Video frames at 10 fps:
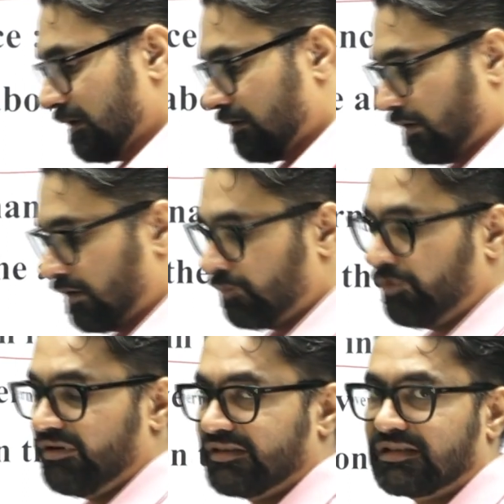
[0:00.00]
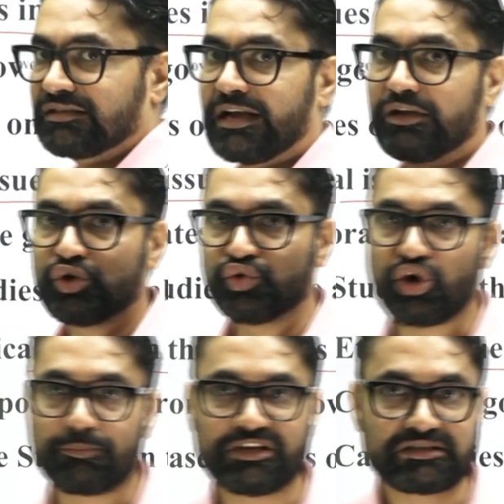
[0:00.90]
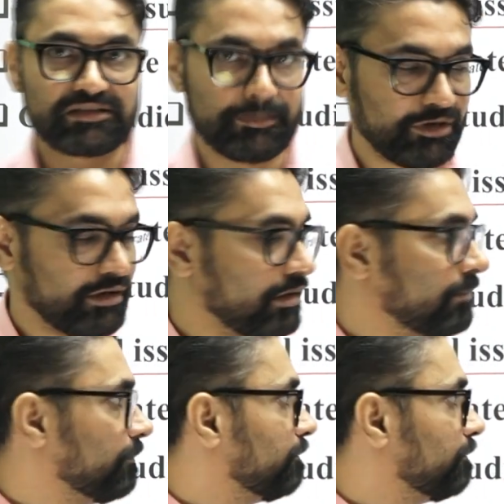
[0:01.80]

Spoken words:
we will discuss that 2 topics separately.